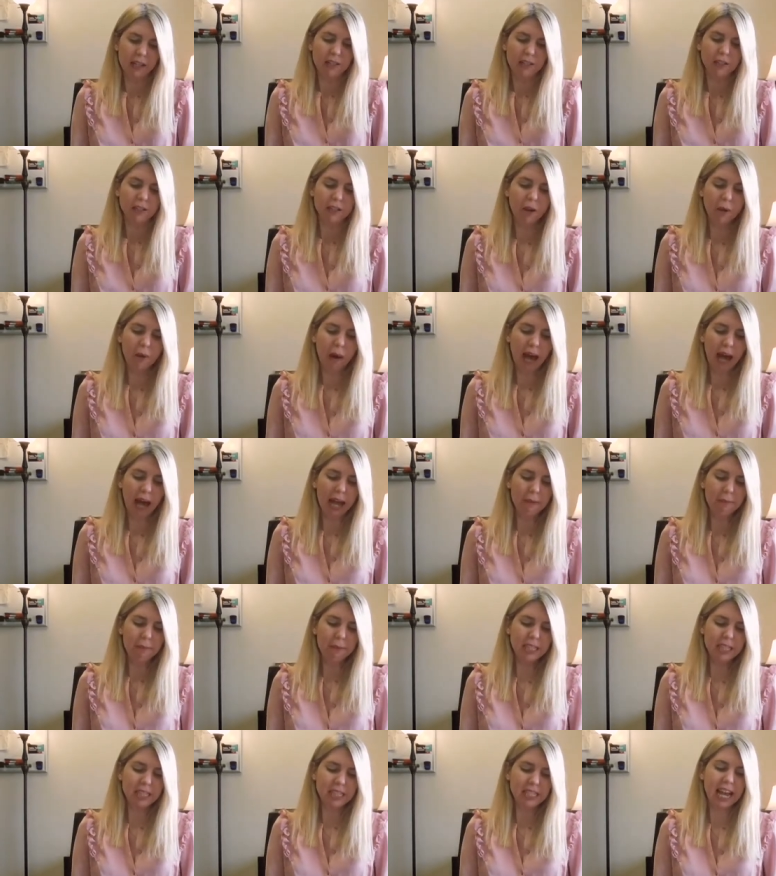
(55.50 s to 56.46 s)
So I
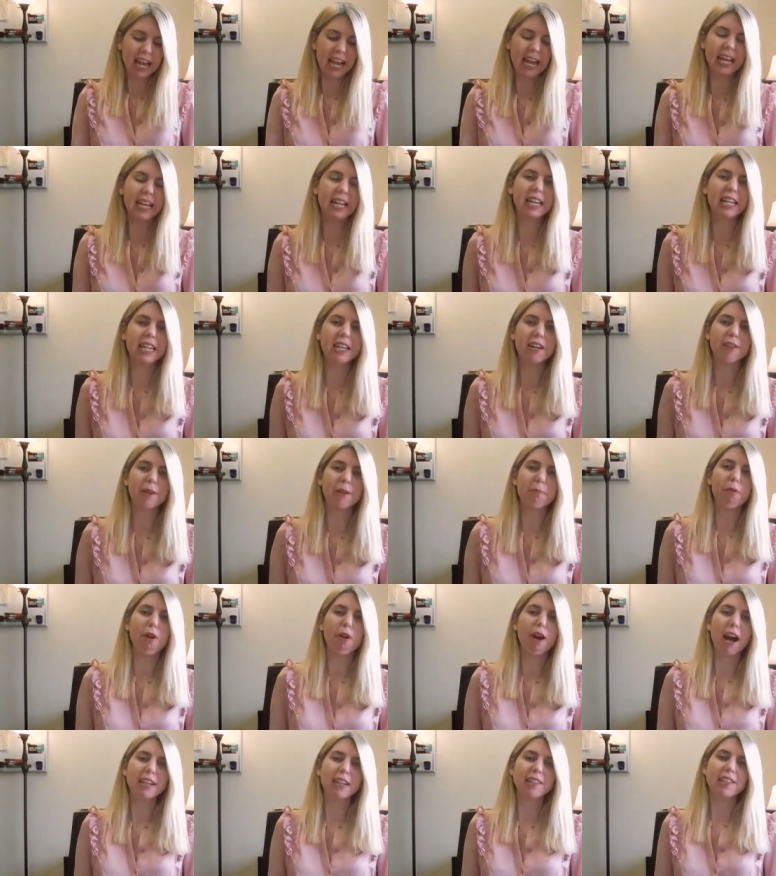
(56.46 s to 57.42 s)
would say, you know, the
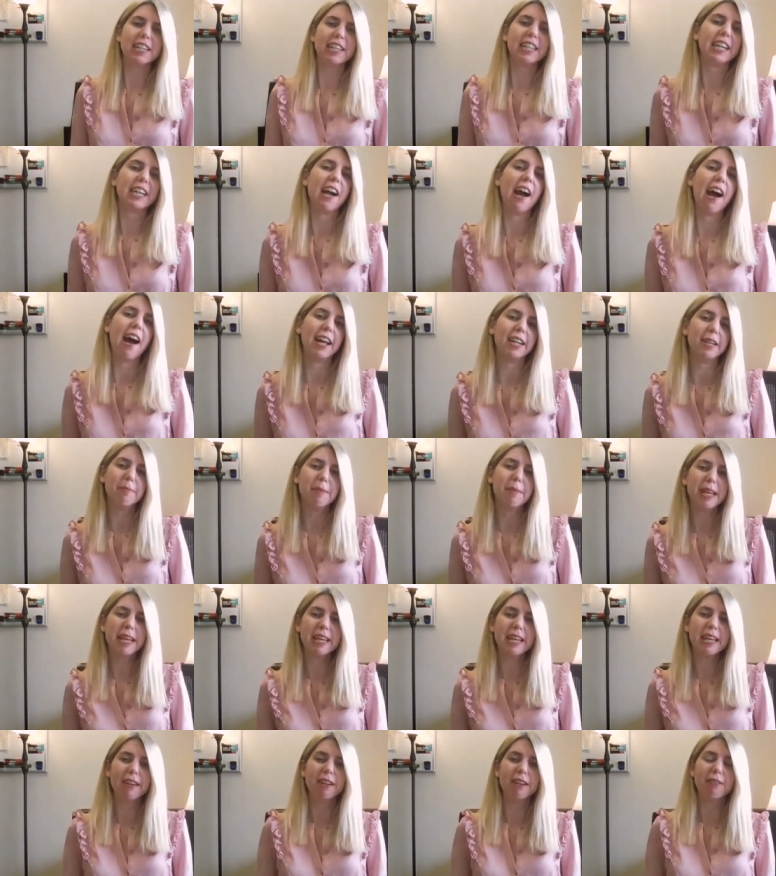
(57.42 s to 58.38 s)
project
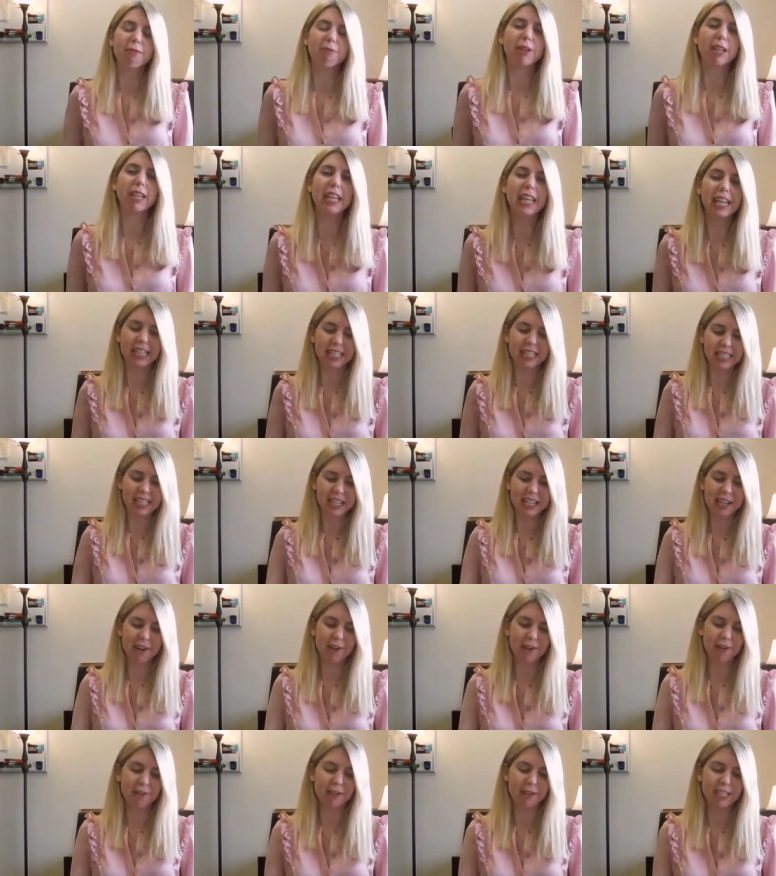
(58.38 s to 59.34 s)
economy really is
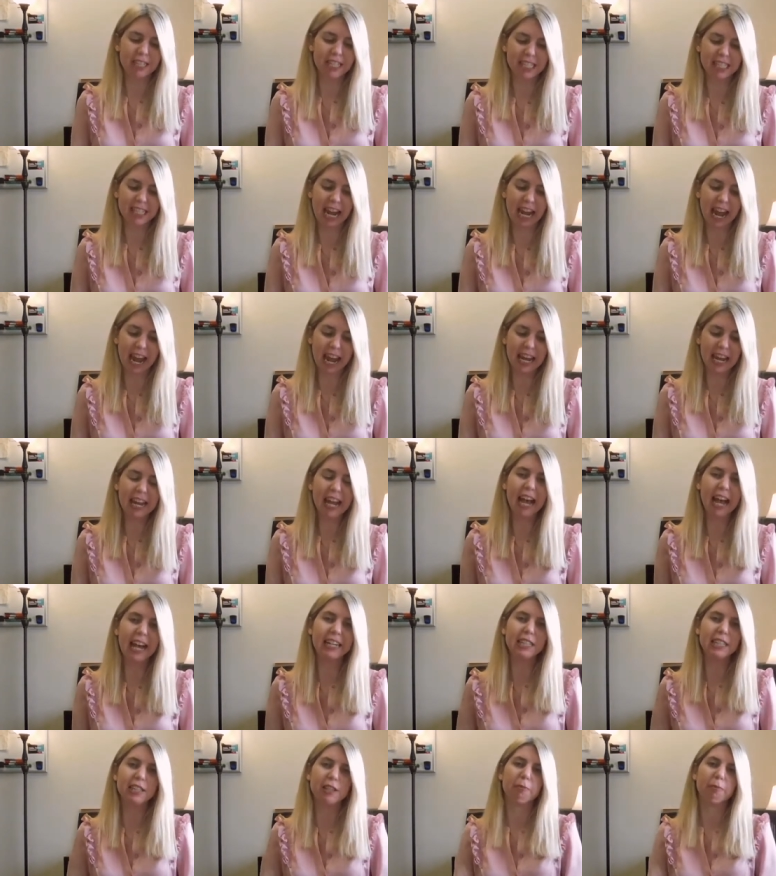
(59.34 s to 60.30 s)
here to stay
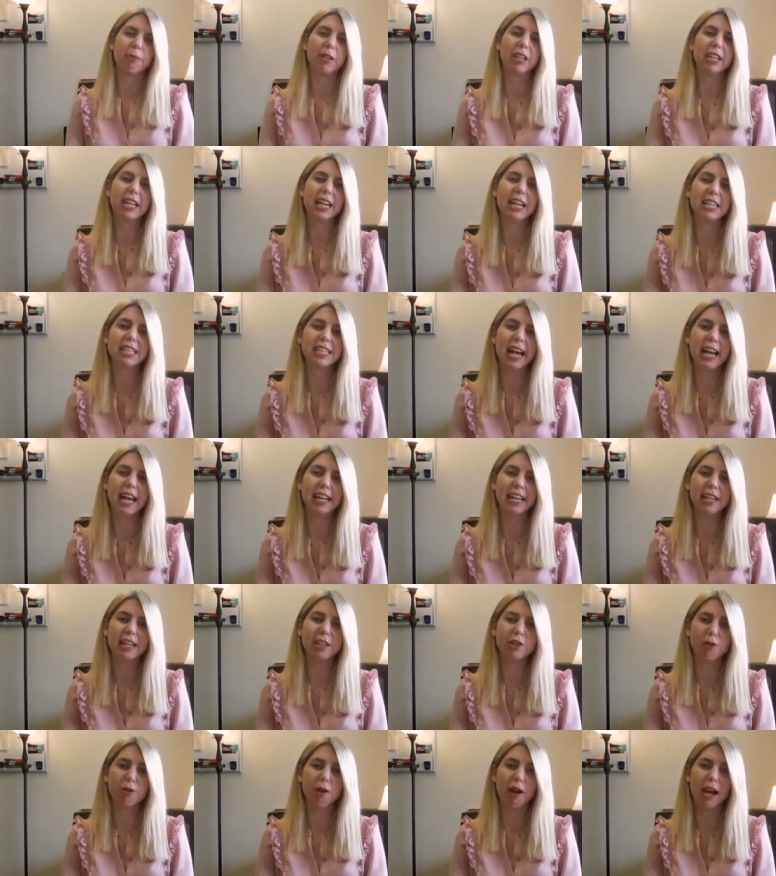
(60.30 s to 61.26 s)
and is a really
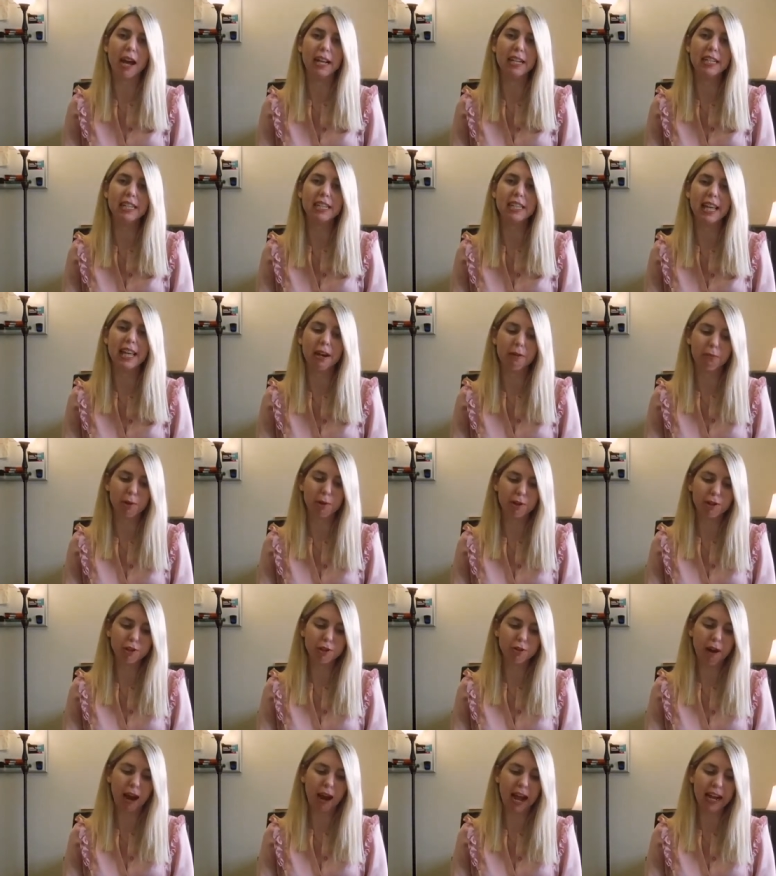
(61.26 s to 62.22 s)
exciting trend that we're
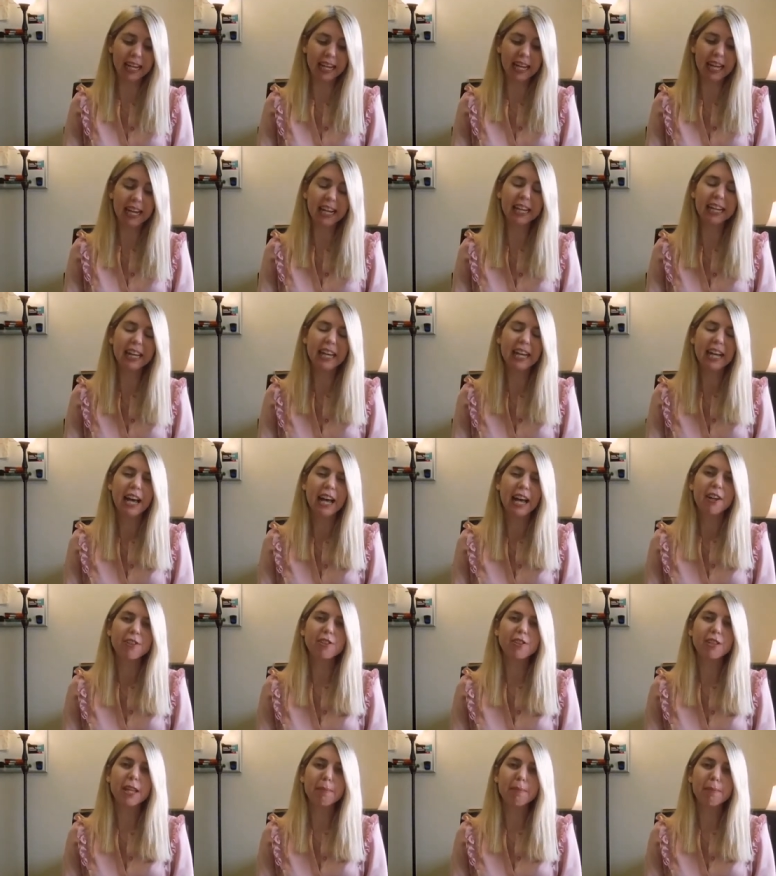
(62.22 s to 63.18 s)
tracking.
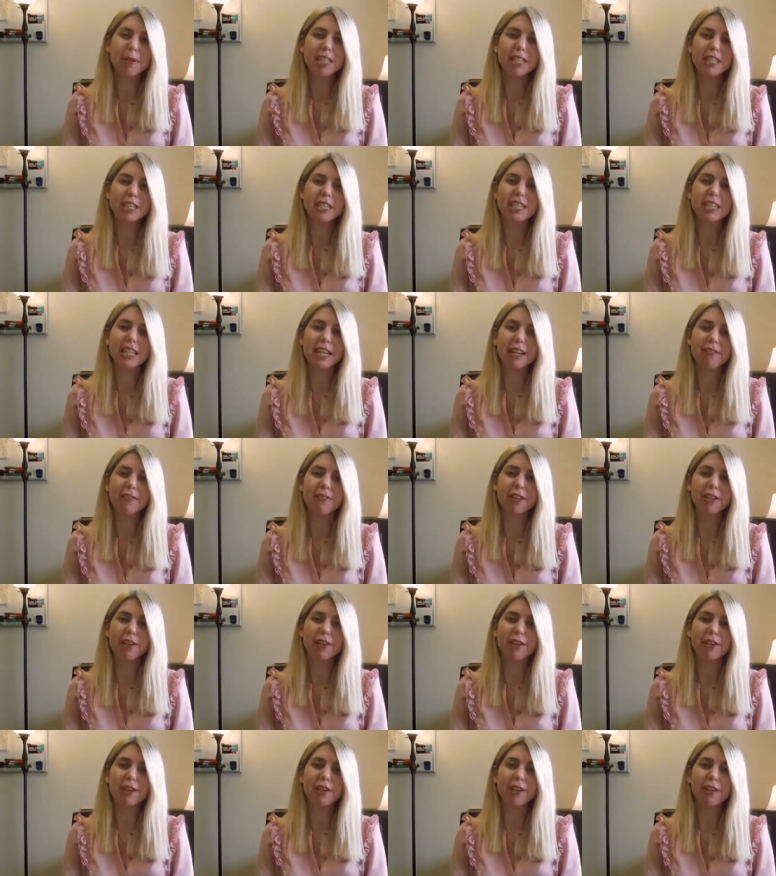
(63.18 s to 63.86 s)
So let me just give